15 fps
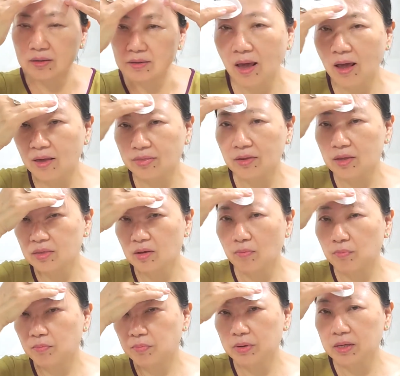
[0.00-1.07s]
and then the
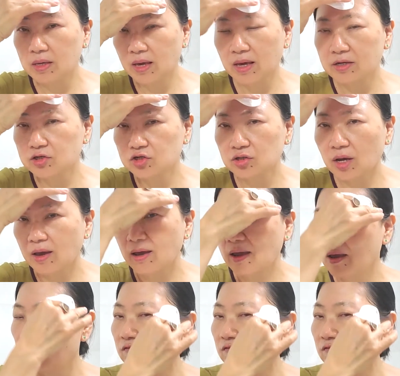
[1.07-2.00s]
BHA